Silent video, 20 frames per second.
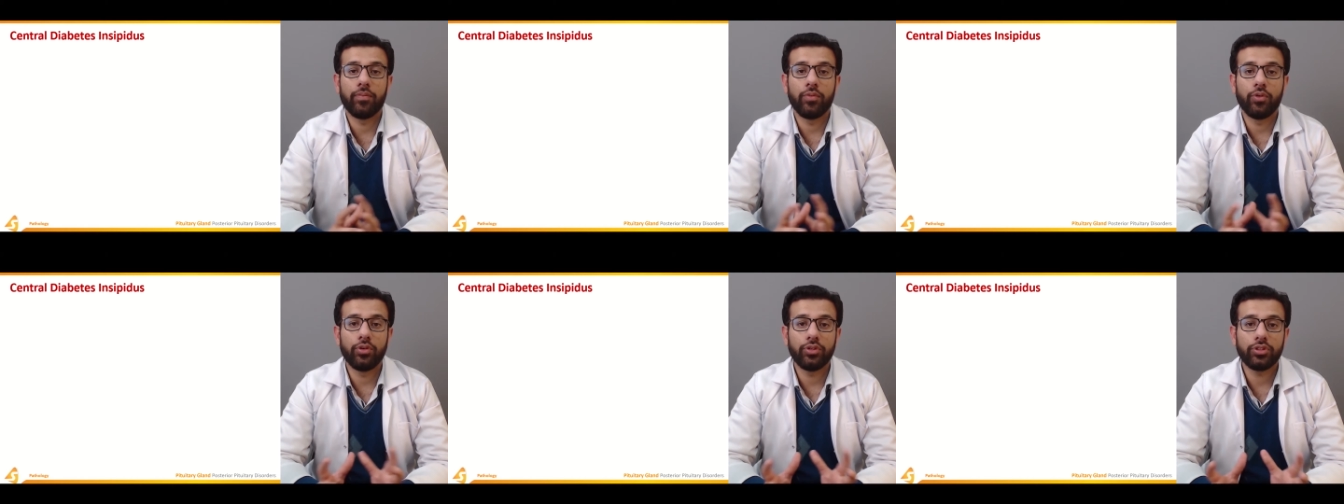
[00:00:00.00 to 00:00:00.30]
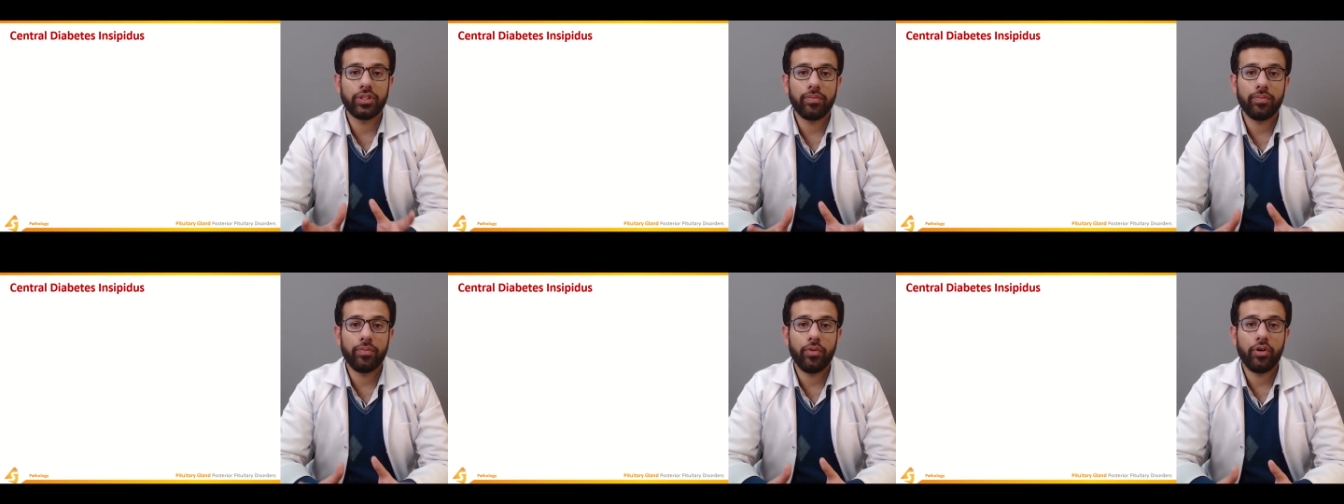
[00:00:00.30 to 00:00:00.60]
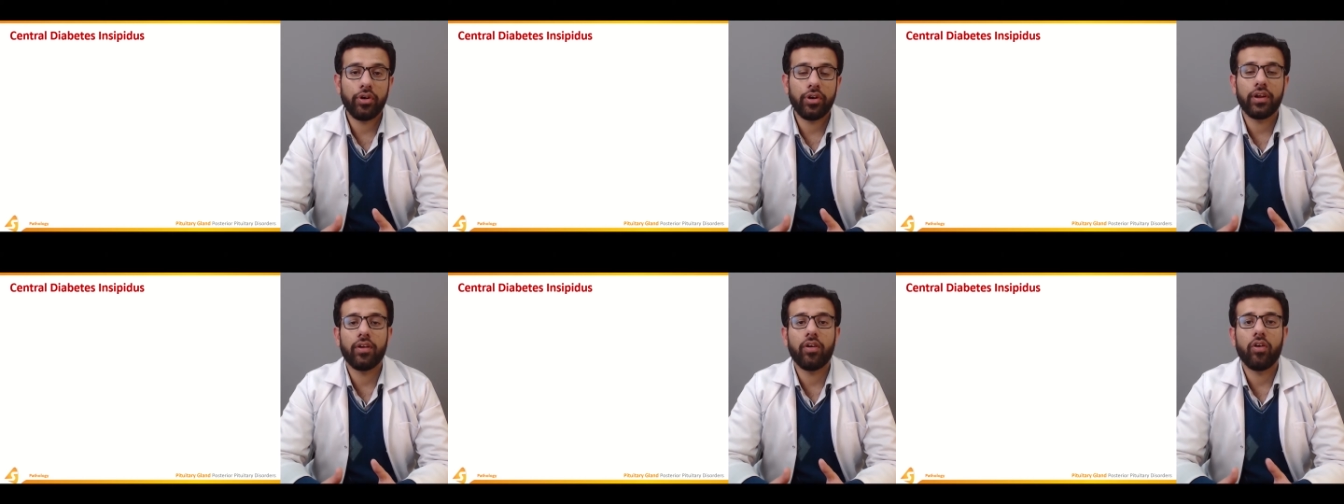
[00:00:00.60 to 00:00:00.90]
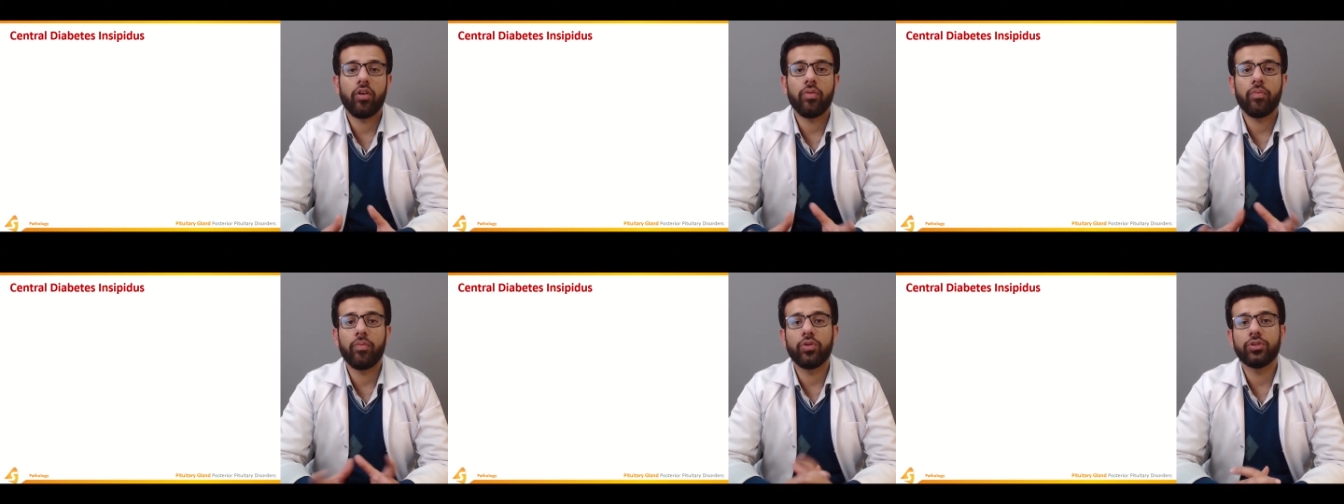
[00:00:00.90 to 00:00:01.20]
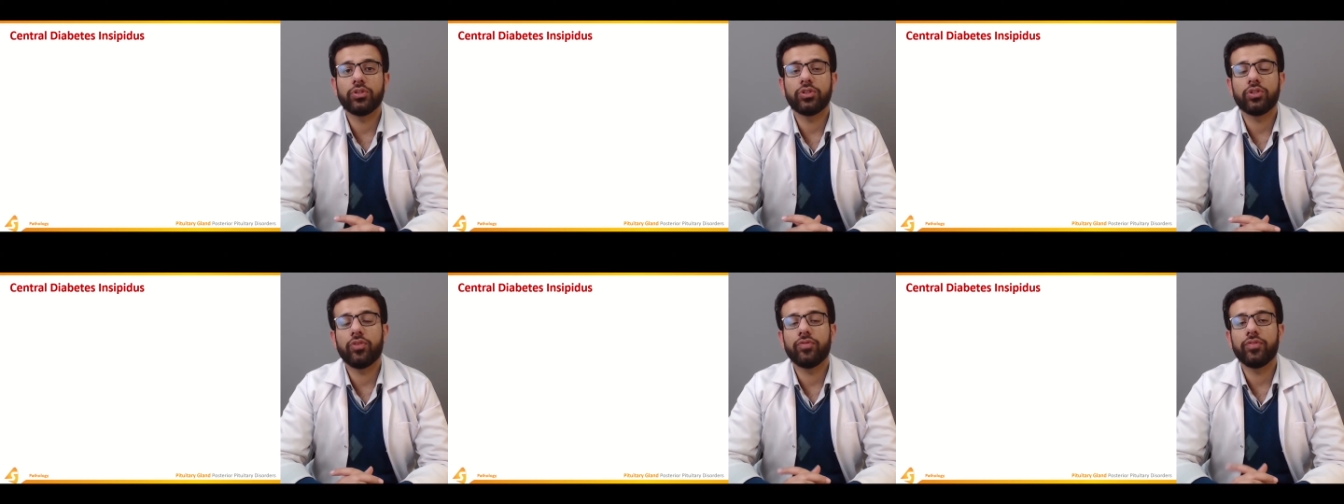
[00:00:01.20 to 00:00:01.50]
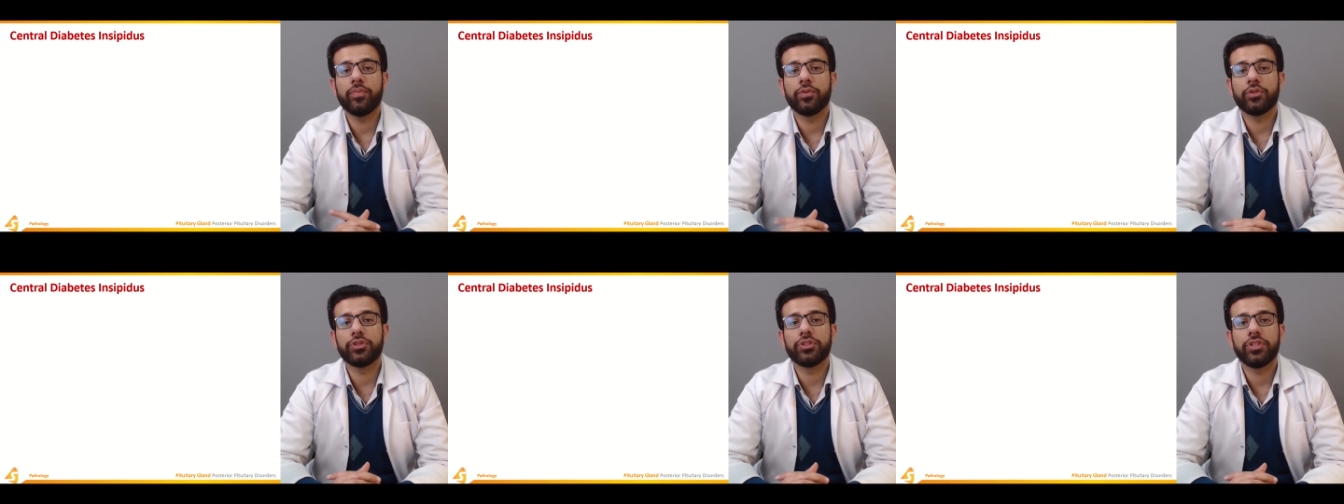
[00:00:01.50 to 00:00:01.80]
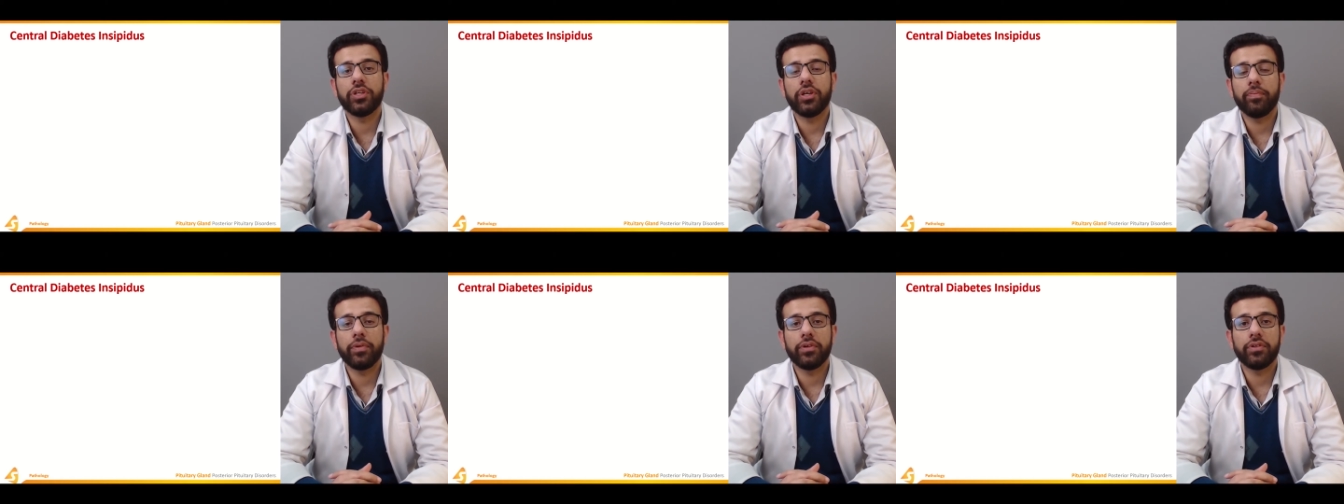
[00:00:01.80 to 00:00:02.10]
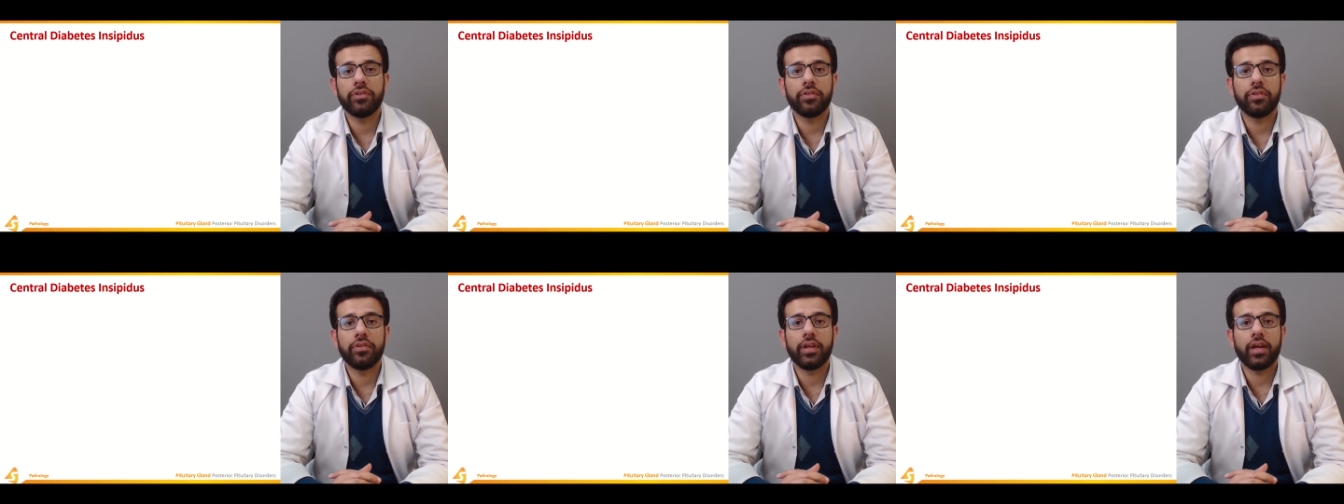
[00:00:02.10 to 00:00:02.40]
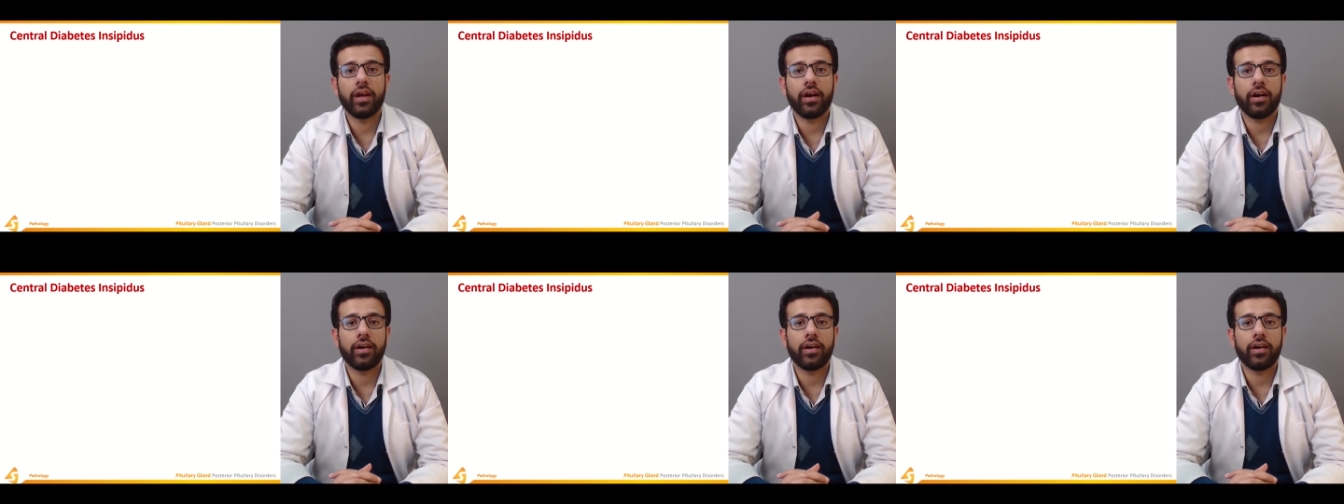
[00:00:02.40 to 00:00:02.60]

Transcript: most important hormones of the posterior pituitary